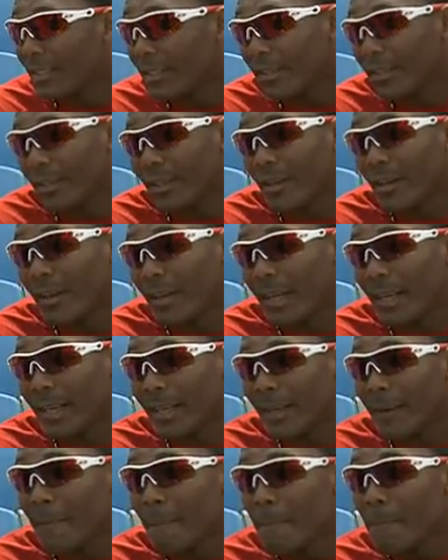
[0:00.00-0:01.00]
you know,
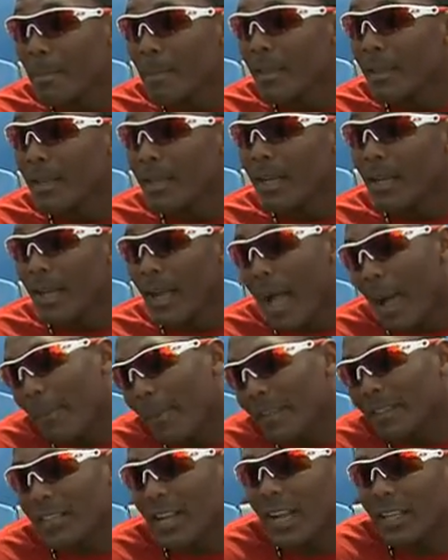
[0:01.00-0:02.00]
and
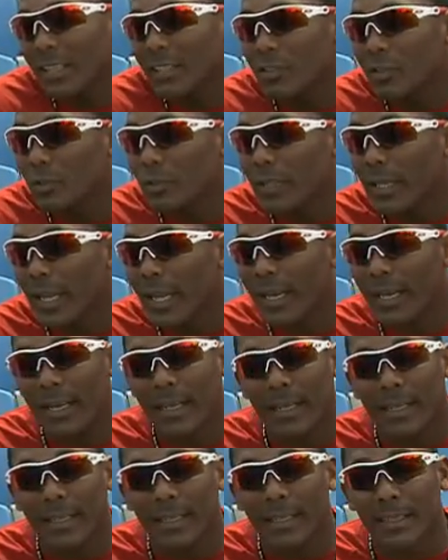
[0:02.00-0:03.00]
I've been talking to Dan
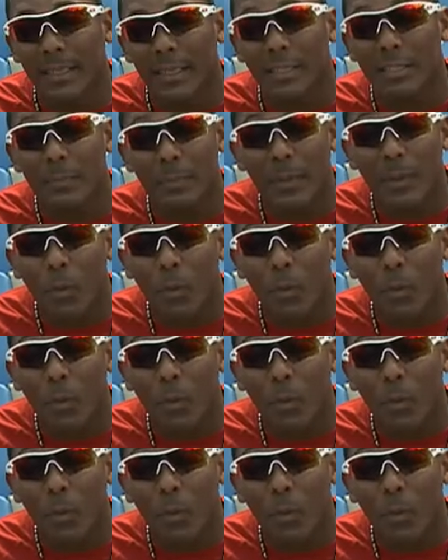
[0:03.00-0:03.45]
and it's